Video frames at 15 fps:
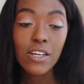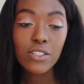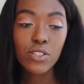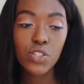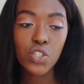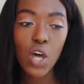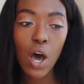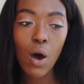
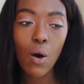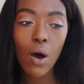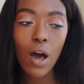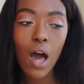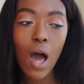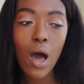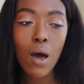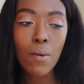
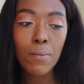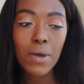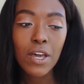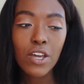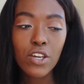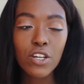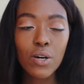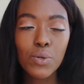So,
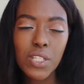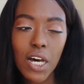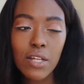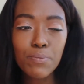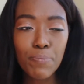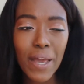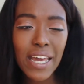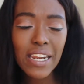you know, with
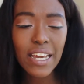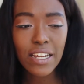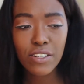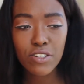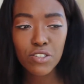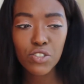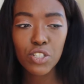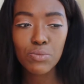unpaid
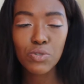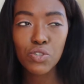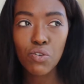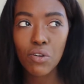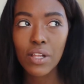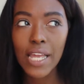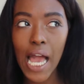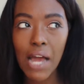internships,
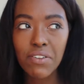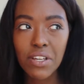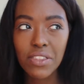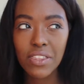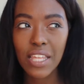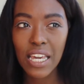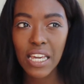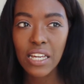you really have to
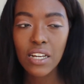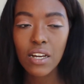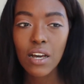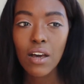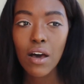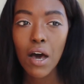think